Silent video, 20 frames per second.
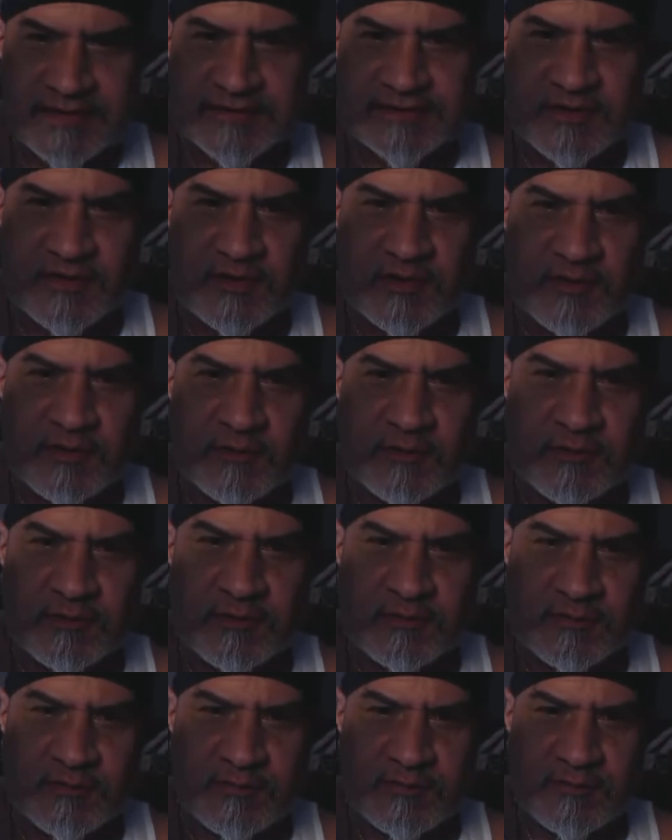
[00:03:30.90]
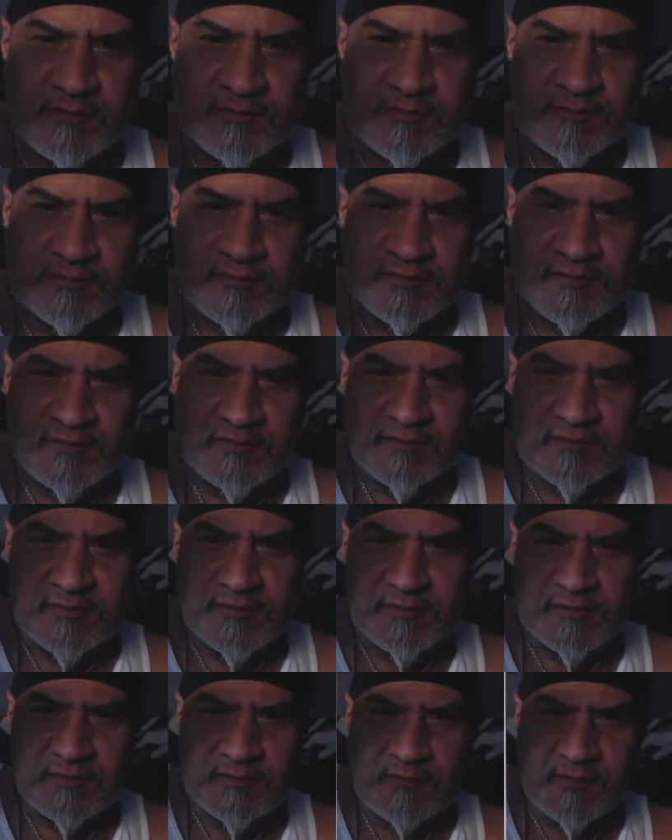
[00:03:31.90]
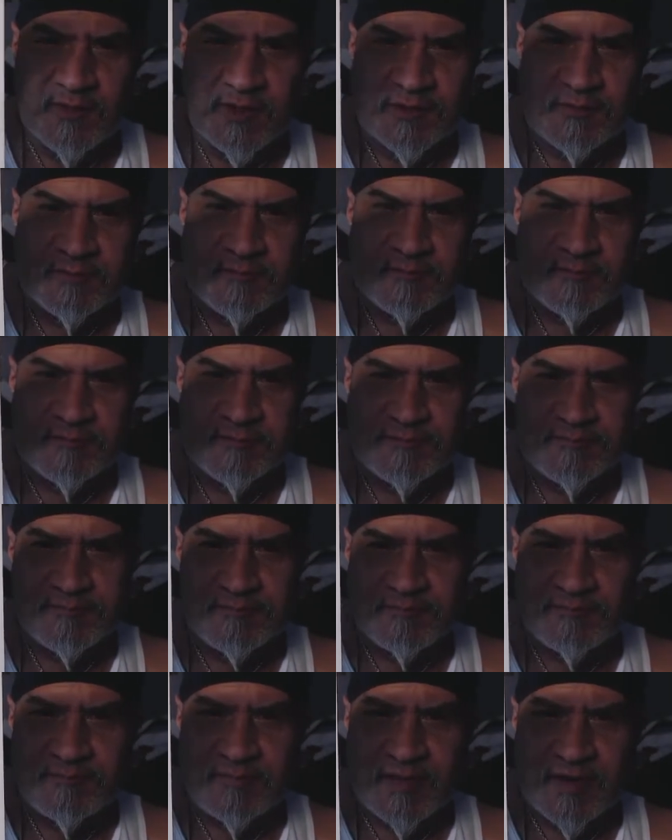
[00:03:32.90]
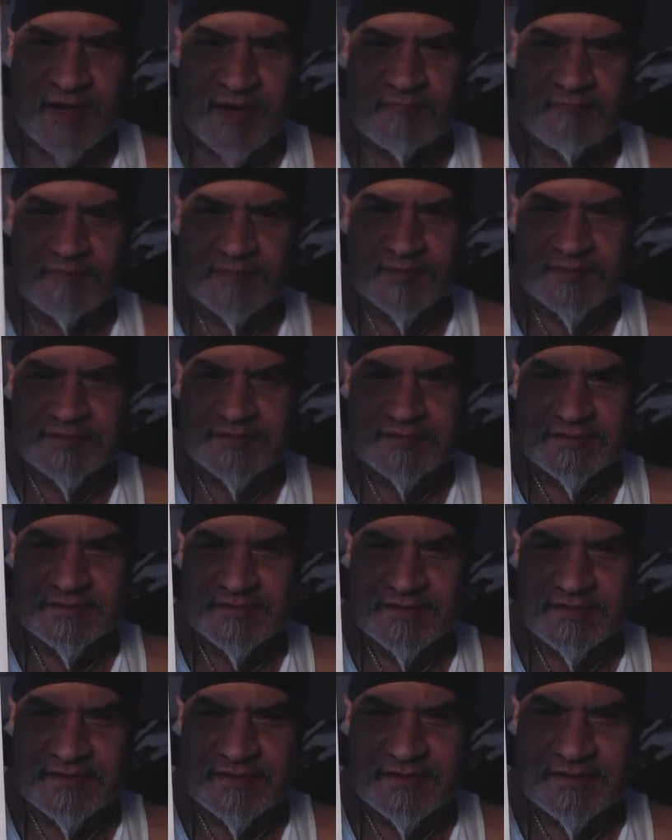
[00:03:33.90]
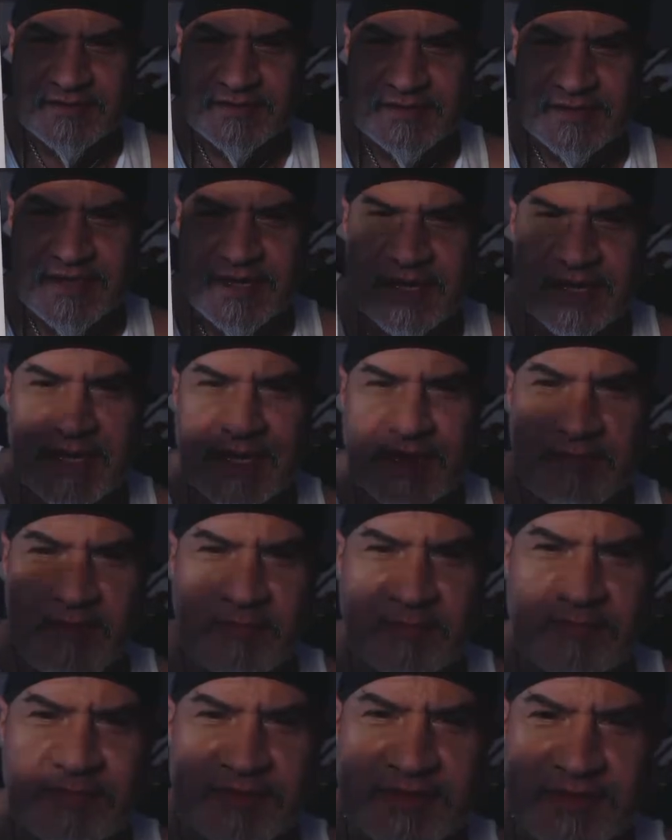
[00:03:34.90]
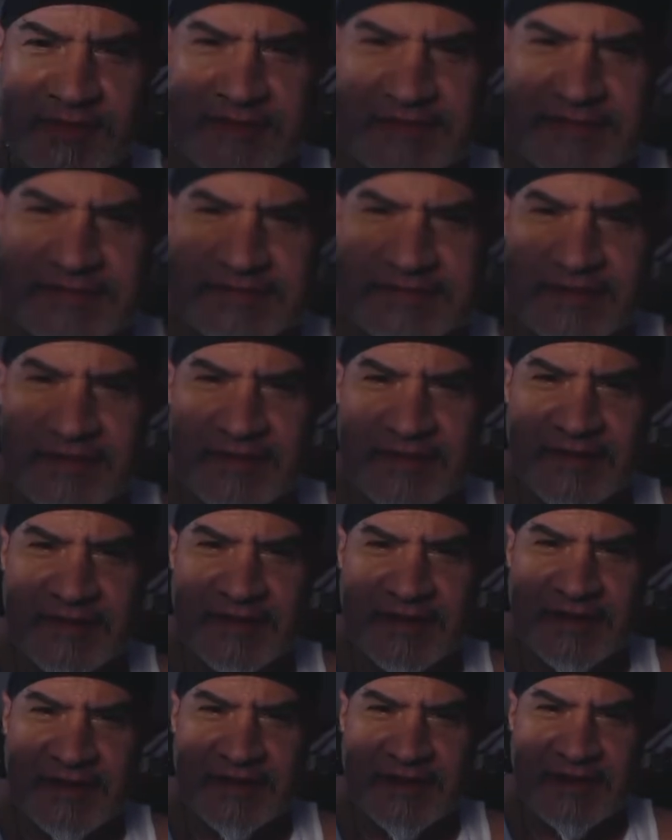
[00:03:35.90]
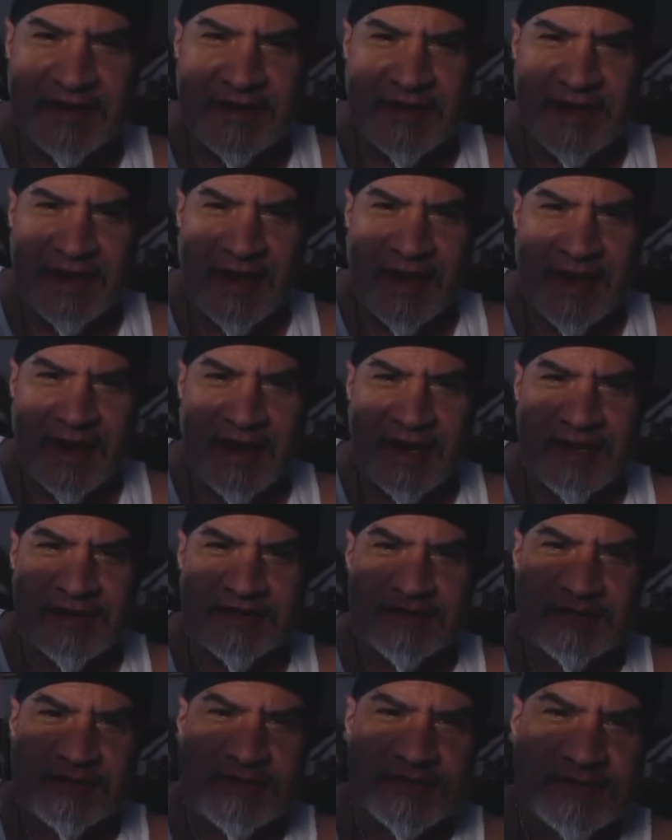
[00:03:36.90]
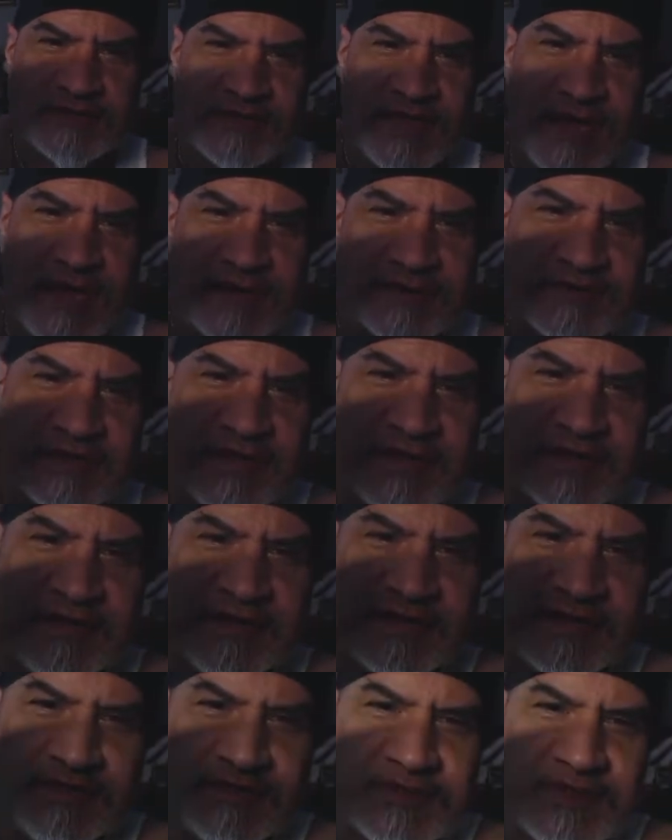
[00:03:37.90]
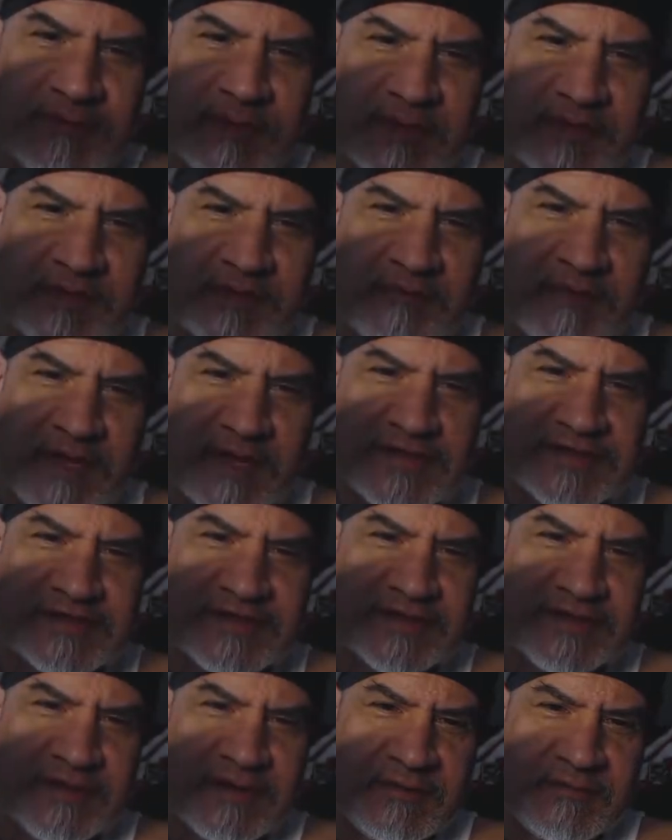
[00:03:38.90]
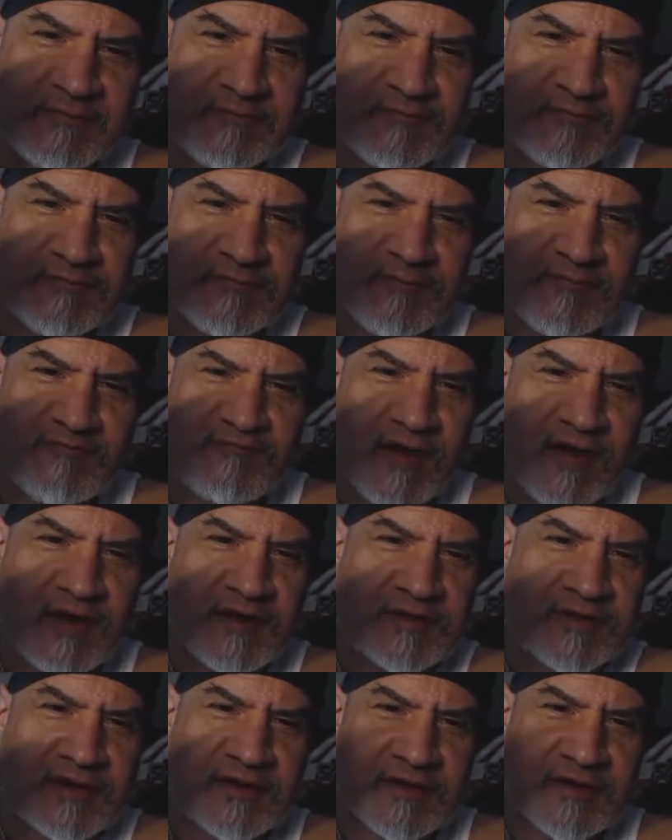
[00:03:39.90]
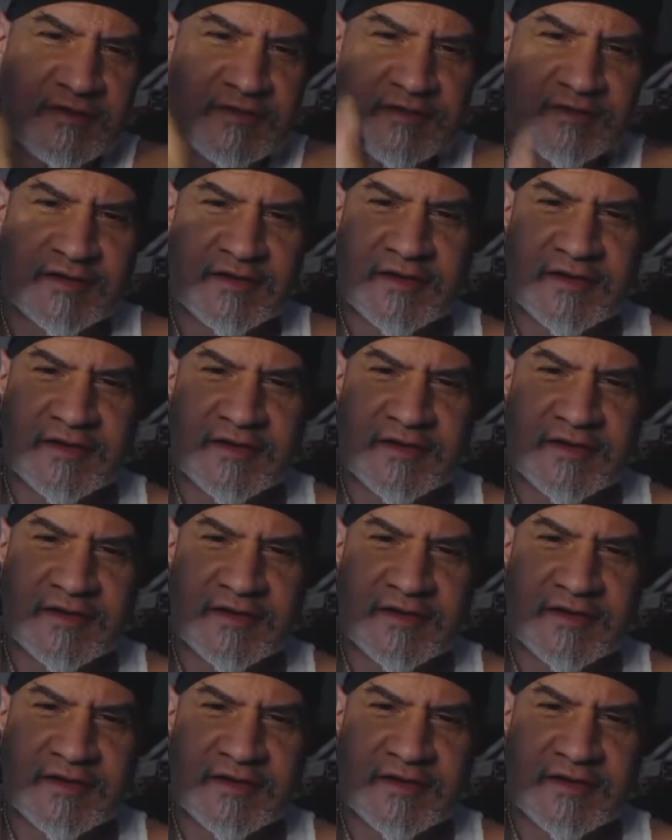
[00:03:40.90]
So when I first came up with this, I did use the Marilyn Manson font here,